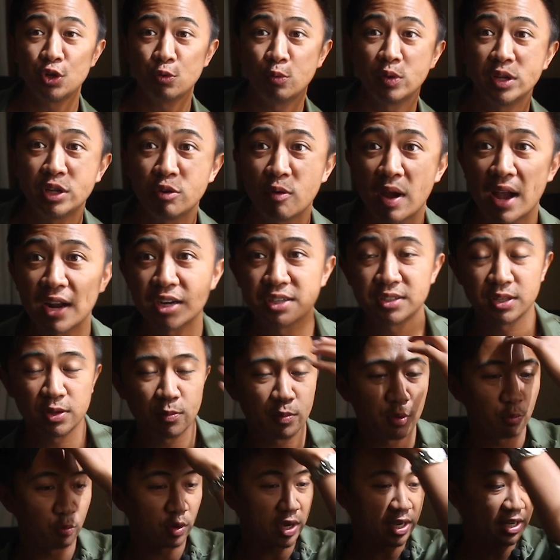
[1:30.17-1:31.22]
what you've actually
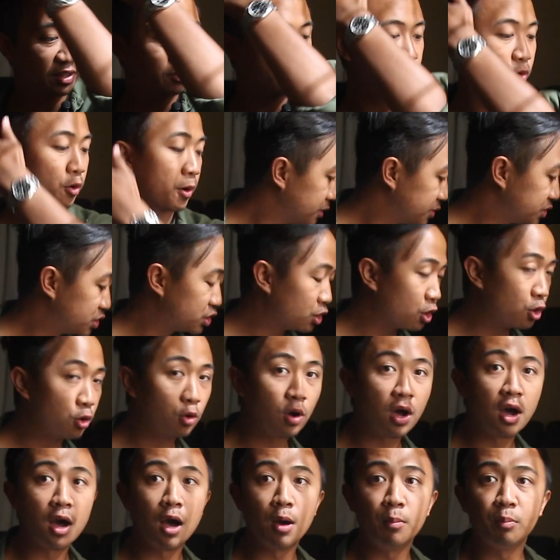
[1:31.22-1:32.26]
been waiting for. So
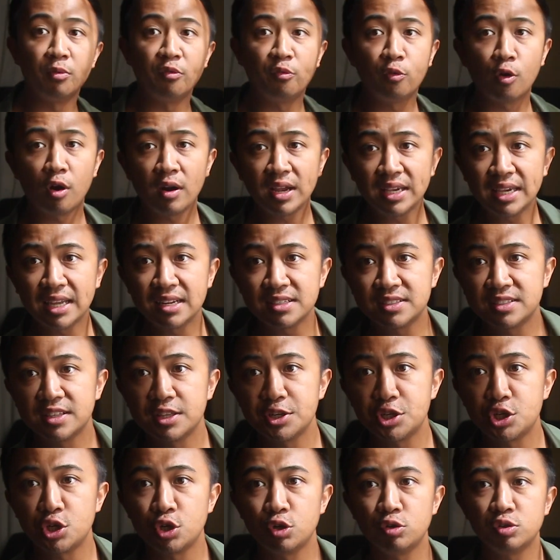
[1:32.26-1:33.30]
before I get into the
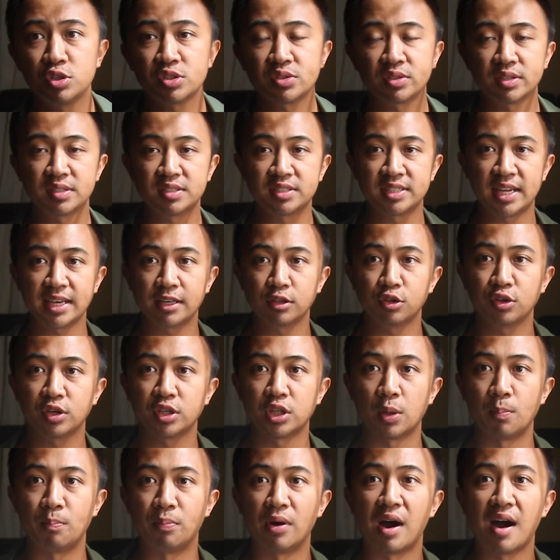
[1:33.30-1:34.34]
shoe, just let's take a look at
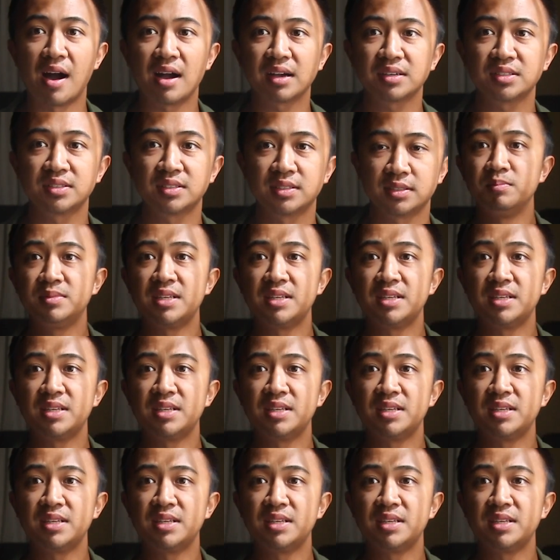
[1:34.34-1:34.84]
the box.